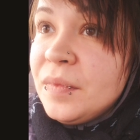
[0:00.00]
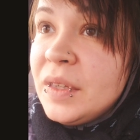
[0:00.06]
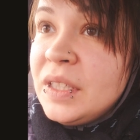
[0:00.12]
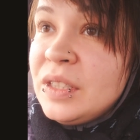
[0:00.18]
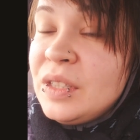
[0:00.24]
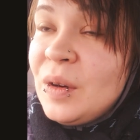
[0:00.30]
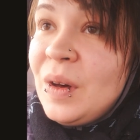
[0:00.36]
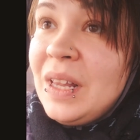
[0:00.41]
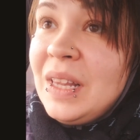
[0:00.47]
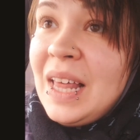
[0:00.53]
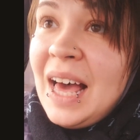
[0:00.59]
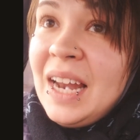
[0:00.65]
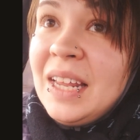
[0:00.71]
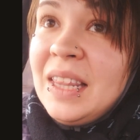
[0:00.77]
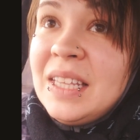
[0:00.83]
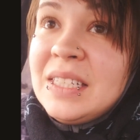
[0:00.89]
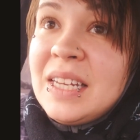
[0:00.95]
So a
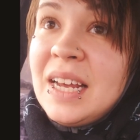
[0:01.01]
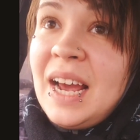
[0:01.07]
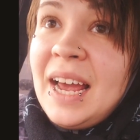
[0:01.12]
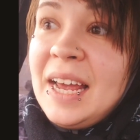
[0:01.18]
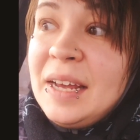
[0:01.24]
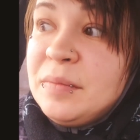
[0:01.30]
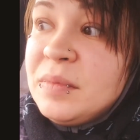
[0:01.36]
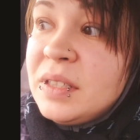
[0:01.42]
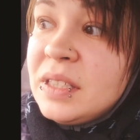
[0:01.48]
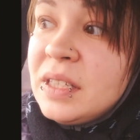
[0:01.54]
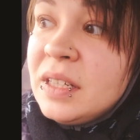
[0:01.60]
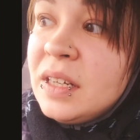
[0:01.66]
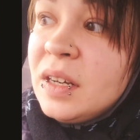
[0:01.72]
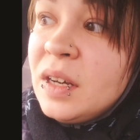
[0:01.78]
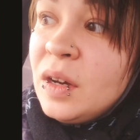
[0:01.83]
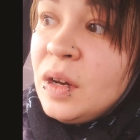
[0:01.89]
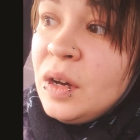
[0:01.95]
lot of the times
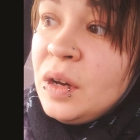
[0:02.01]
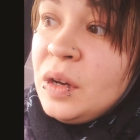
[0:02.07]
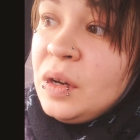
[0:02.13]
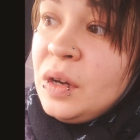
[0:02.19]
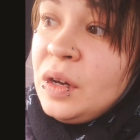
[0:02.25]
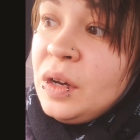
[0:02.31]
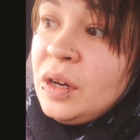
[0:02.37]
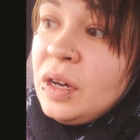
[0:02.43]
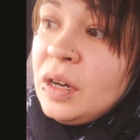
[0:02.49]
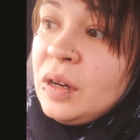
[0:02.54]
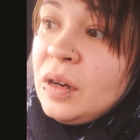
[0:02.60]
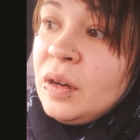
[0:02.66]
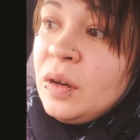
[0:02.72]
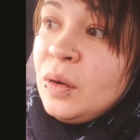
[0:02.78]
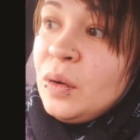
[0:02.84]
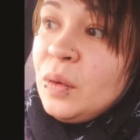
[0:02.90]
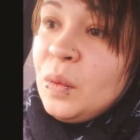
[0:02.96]

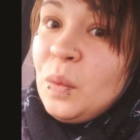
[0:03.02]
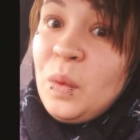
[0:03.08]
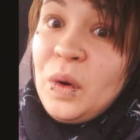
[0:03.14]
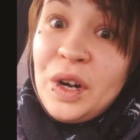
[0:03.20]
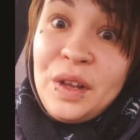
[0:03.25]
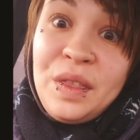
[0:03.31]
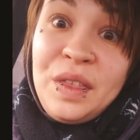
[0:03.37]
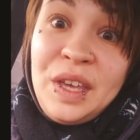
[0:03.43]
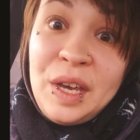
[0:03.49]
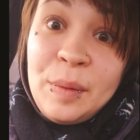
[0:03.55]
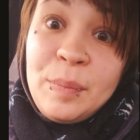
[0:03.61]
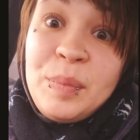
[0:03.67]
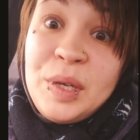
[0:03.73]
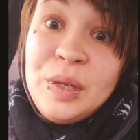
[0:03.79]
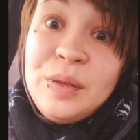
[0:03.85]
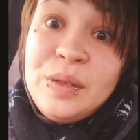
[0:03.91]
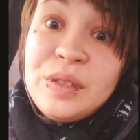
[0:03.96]
we're the
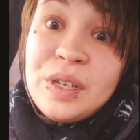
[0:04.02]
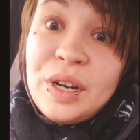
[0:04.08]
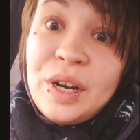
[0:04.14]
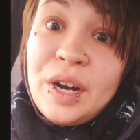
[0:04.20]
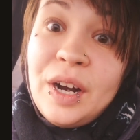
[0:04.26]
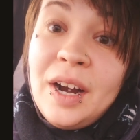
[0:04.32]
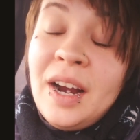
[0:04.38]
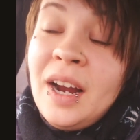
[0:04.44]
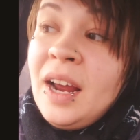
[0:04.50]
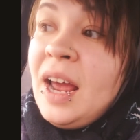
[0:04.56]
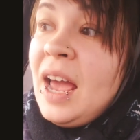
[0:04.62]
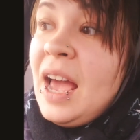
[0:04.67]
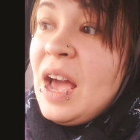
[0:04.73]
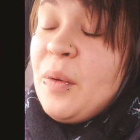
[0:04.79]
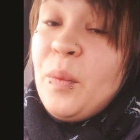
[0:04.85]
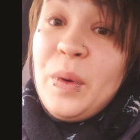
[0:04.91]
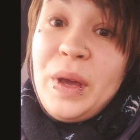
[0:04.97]
abuser
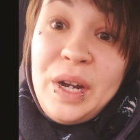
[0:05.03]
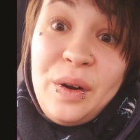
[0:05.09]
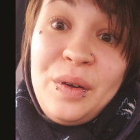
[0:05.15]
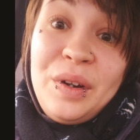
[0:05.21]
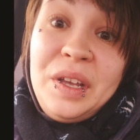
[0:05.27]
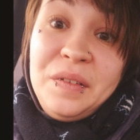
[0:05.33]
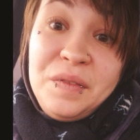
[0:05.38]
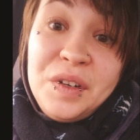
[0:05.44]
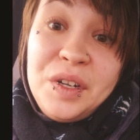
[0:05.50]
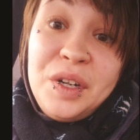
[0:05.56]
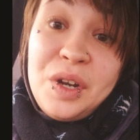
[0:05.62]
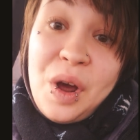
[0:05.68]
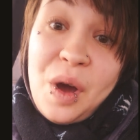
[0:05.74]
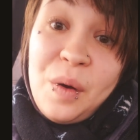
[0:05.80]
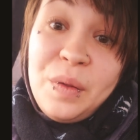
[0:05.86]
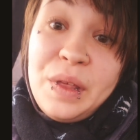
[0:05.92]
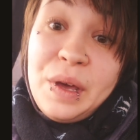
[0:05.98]
and we don't even
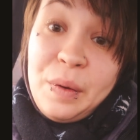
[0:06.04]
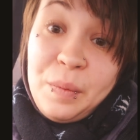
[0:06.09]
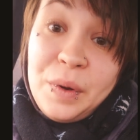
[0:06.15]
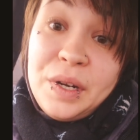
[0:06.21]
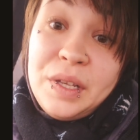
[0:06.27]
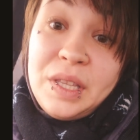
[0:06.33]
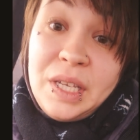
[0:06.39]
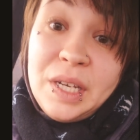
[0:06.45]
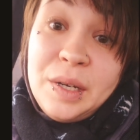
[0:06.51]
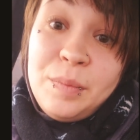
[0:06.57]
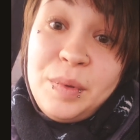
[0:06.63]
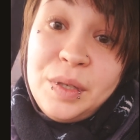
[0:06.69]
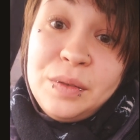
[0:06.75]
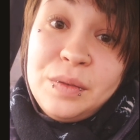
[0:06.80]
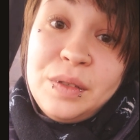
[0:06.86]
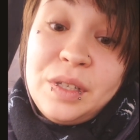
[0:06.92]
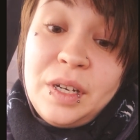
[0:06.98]
know that we're the
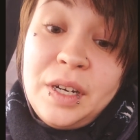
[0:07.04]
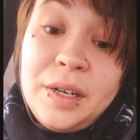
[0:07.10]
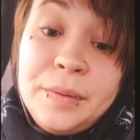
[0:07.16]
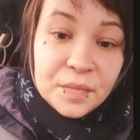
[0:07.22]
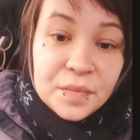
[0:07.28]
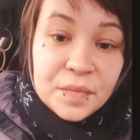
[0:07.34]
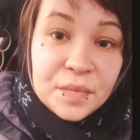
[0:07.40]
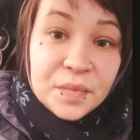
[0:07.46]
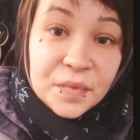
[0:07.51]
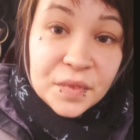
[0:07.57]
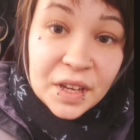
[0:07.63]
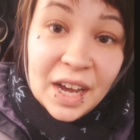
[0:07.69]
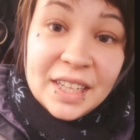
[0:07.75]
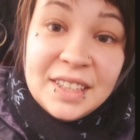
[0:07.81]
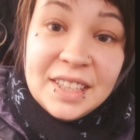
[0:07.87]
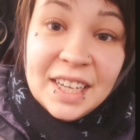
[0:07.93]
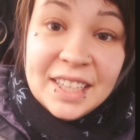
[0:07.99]
abuser.
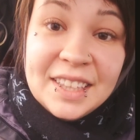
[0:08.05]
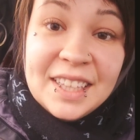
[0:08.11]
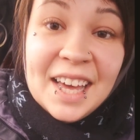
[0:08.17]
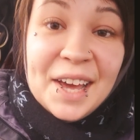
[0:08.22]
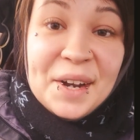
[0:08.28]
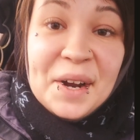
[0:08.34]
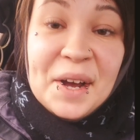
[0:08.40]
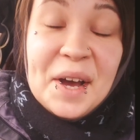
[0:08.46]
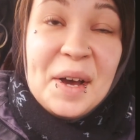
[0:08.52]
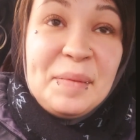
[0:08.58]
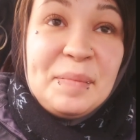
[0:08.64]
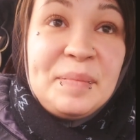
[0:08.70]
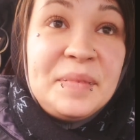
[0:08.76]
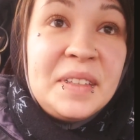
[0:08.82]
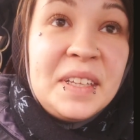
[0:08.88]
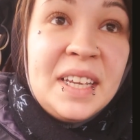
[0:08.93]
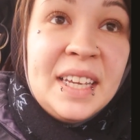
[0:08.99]
I think that
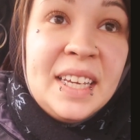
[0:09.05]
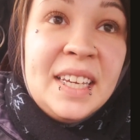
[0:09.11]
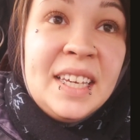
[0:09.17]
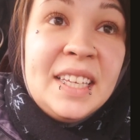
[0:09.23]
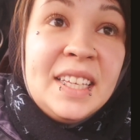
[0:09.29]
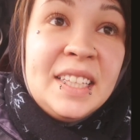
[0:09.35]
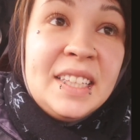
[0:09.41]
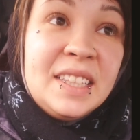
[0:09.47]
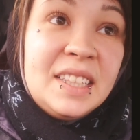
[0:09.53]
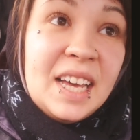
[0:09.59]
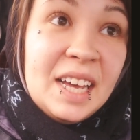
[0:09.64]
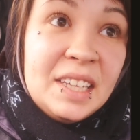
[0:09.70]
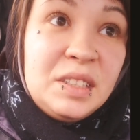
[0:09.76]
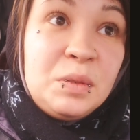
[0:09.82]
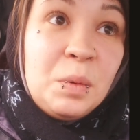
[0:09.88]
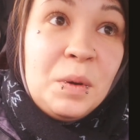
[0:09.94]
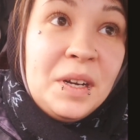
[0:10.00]

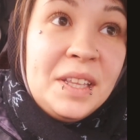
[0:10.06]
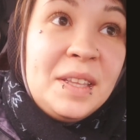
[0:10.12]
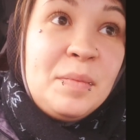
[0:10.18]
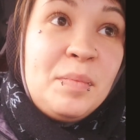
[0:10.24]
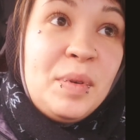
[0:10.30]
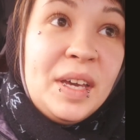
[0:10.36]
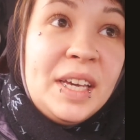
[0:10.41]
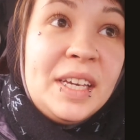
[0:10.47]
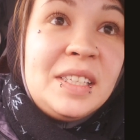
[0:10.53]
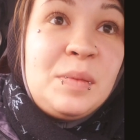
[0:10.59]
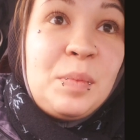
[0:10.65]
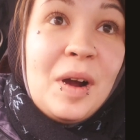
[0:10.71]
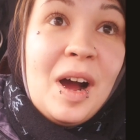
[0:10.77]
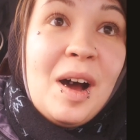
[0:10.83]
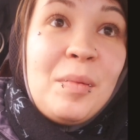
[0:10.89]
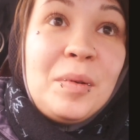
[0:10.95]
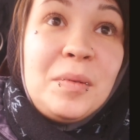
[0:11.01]
that's one of the biggest
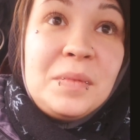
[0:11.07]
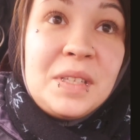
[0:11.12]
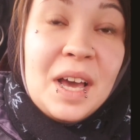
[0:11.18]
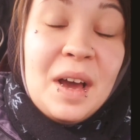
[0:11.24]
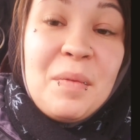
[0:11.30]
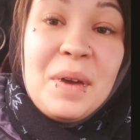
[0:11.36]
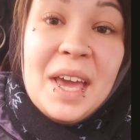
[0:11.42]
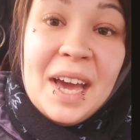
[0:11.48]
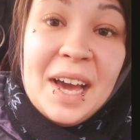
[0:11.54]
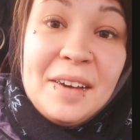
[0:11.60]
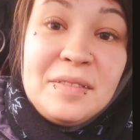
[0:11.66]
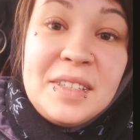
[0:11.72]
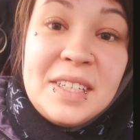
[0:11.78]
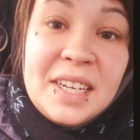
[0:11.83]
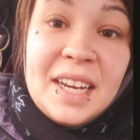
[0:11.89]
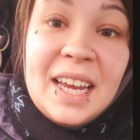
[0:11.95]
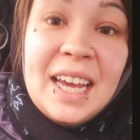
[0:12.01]
problems that we have
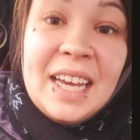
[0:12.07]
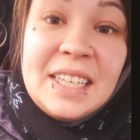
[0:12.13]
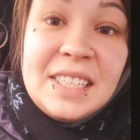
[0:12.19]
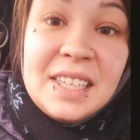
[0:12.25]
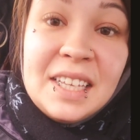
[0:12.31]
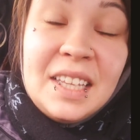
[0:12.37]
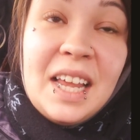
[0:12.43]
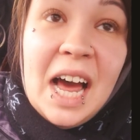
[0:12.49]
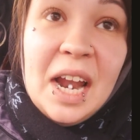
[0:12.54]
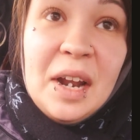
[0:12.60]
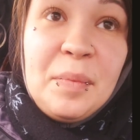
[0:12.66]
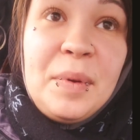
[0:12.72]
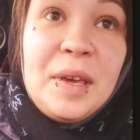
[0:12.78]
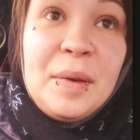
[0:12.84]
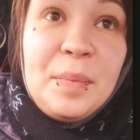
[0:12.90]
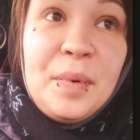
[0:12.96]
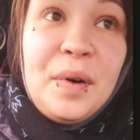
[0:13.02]
today, is a lot of
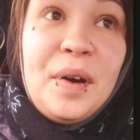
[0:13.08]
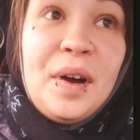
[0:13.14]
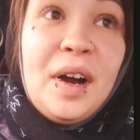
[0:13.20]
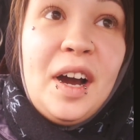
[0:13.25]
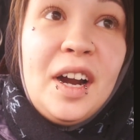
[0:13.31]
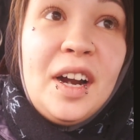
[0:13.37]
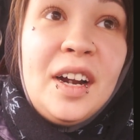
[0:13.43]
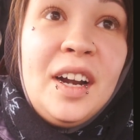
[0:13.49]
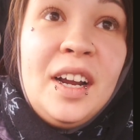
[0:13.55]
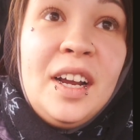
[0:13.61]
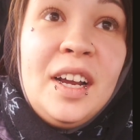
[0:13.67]
people are,